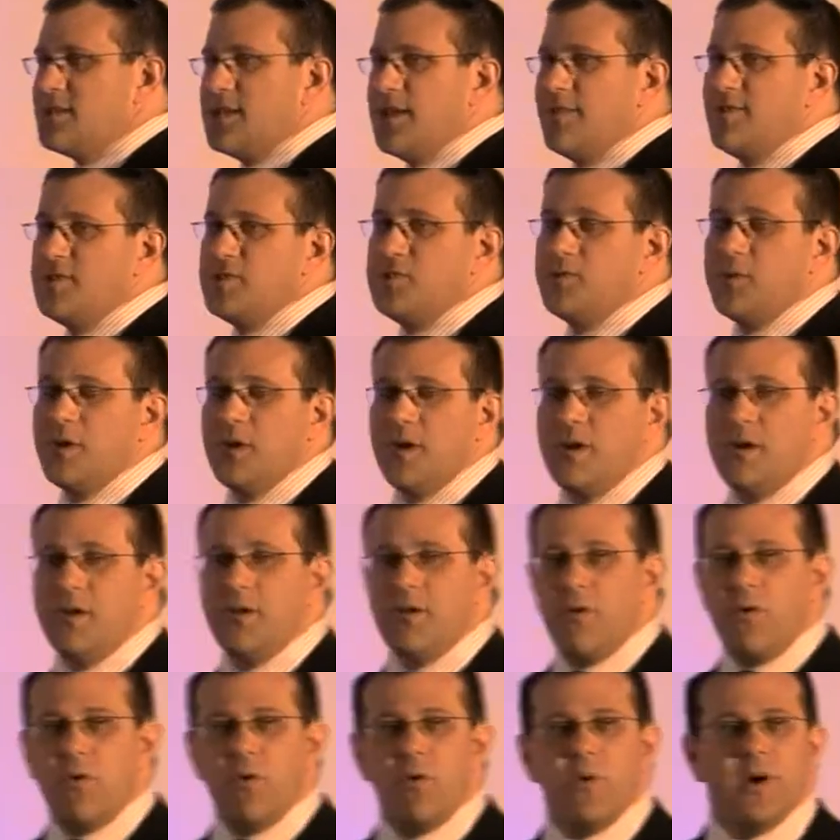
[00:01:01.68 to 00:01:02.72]
service. You can't
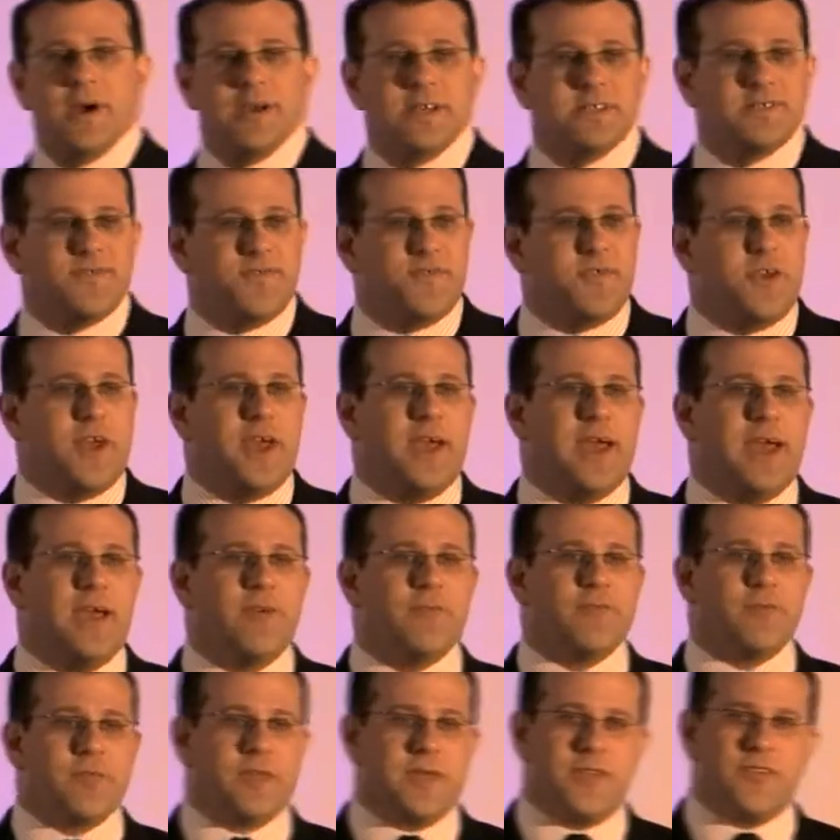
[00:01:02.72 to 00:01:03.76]
always fit
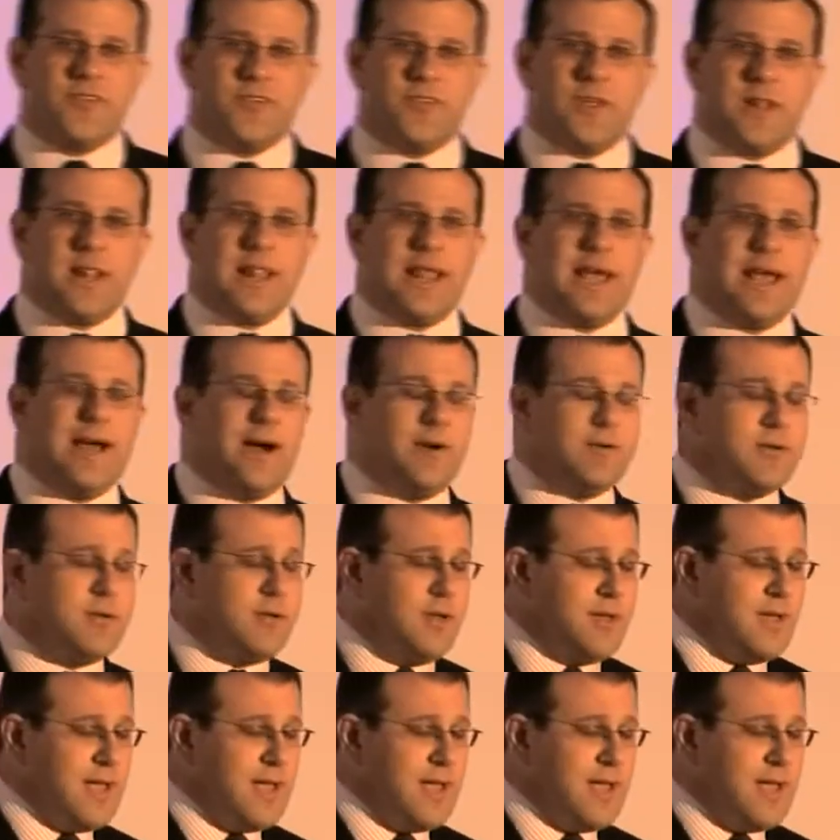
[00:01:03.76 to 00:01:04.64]
everything into the cloud.